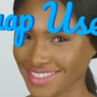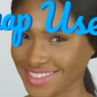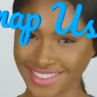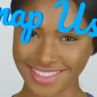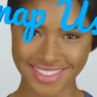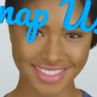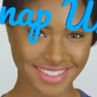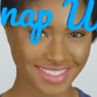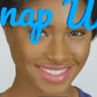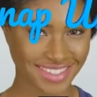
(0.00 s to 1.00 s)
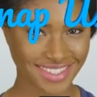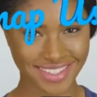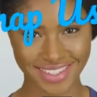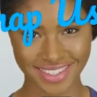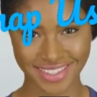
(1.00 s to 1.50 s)
and on auto
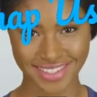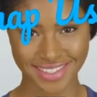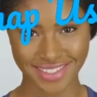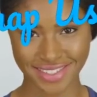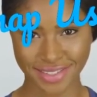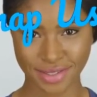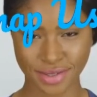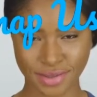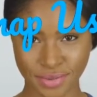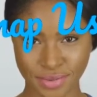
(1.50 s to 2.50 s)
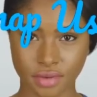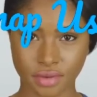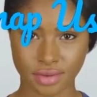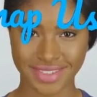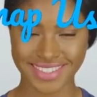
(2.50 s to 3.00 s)
update, now
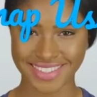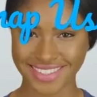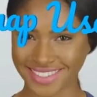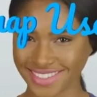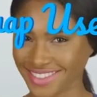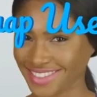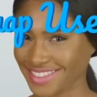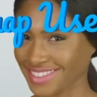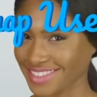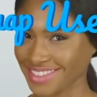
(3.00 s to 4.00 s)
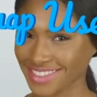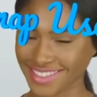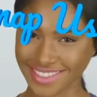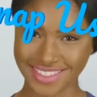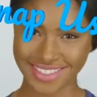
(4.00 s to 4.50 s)
if I come back to the image,